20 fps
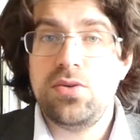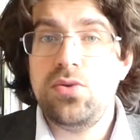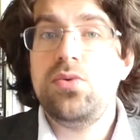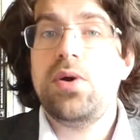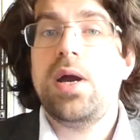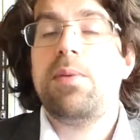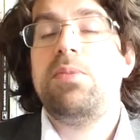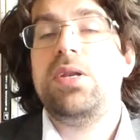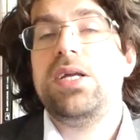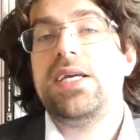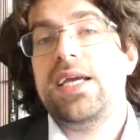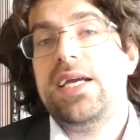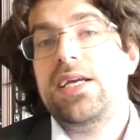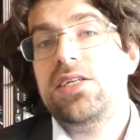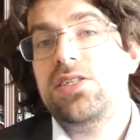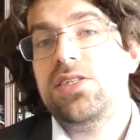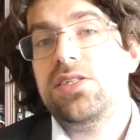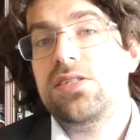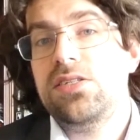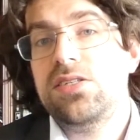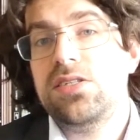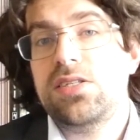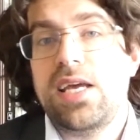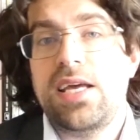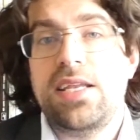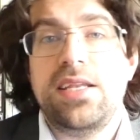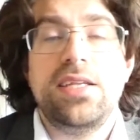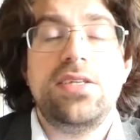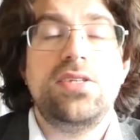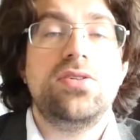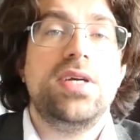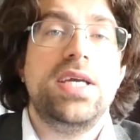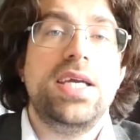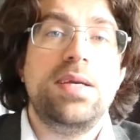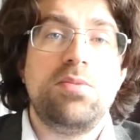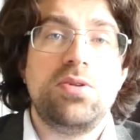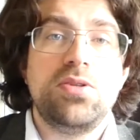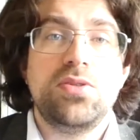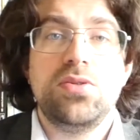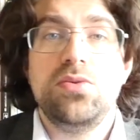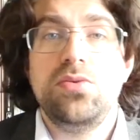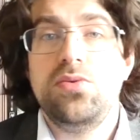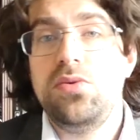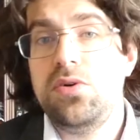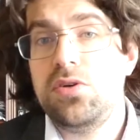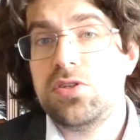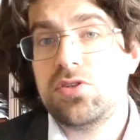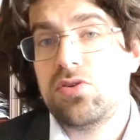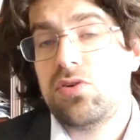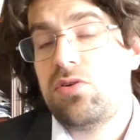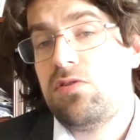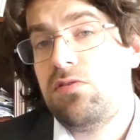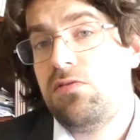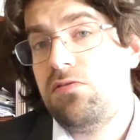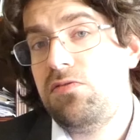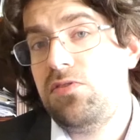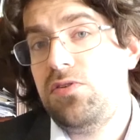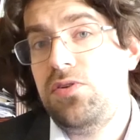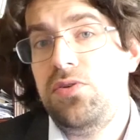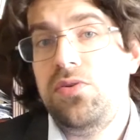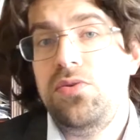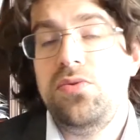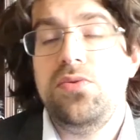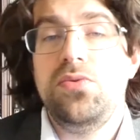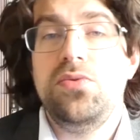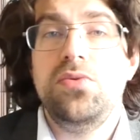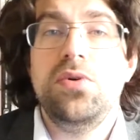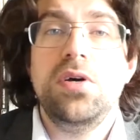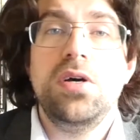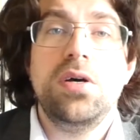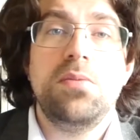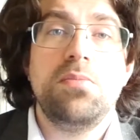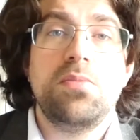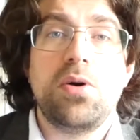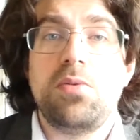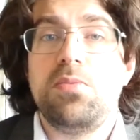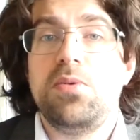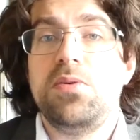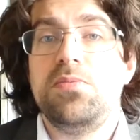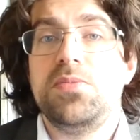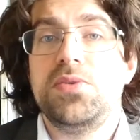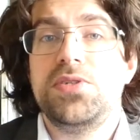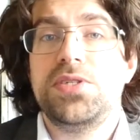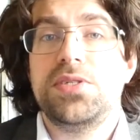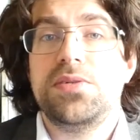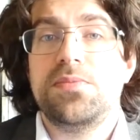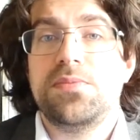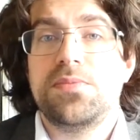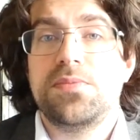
new applications and that you're able to solve new problems.